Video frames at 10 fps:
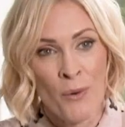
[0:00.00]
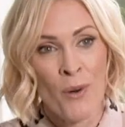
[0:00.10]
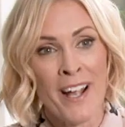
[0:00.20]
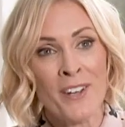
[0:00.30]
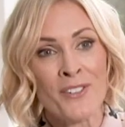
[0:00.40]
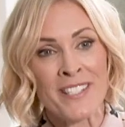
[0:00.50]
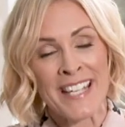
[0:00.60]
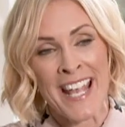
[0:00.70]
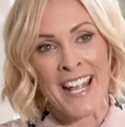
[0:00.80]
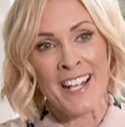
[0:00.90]
Why not
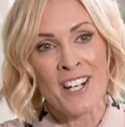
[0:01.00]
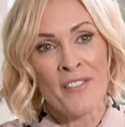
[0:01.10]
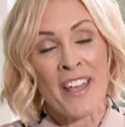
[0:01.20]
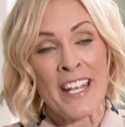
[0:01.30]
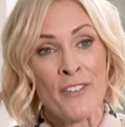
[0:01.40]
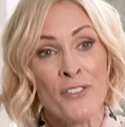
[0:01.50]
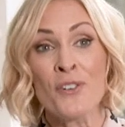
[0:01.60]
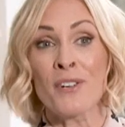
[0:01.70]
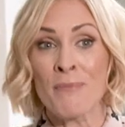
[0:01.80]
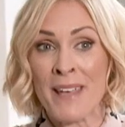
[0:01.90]
say that if
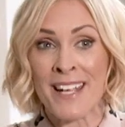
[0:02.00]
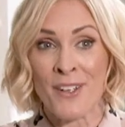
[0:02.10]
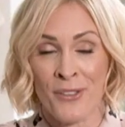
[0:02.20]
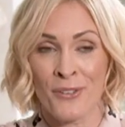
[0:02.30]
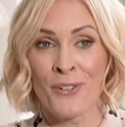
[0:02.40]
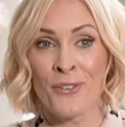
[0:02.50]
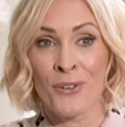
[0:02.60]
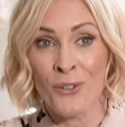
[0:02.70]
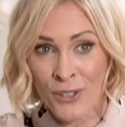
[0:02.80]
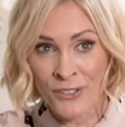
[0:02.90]
you can make it through the
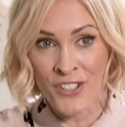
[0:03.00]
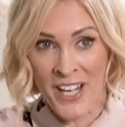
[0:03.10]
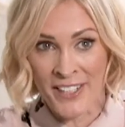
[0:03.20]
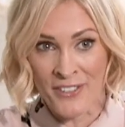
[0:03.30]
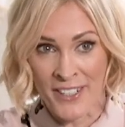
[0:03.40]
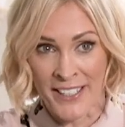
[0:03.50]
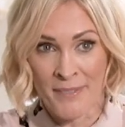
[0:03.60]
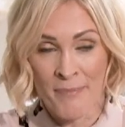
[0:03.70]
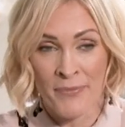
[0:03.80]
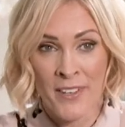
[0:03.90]
whole of January,
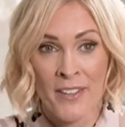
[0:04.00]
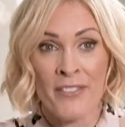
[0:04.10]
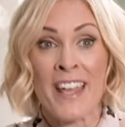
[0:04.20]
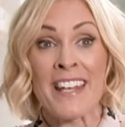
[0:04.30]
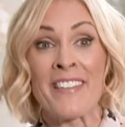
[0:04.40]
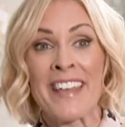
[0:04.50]
then at